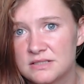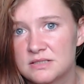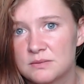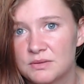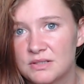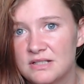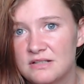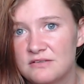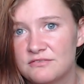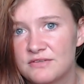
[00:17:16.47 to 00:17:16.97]
to
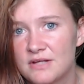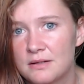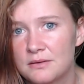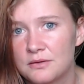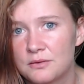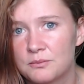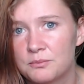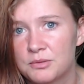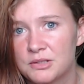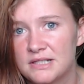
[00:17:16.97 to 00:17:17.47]
believe that
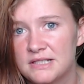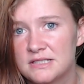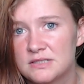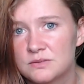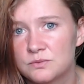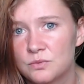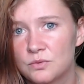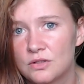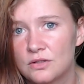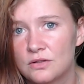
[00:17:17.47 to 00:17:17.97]
the police
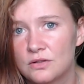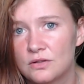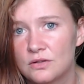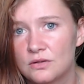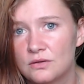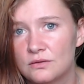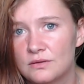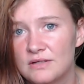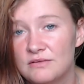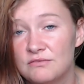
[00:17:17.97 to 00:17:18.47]
were
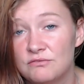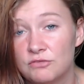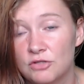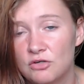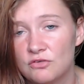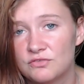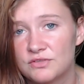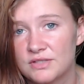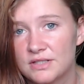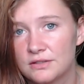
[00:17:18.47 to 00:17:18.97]

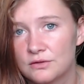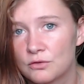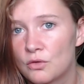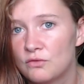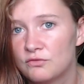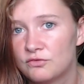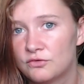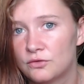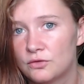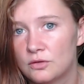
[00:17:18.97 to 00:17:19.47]
involved in a
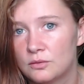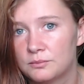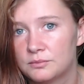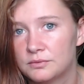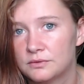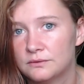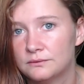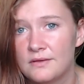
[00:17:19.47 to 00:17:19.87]
cover-up.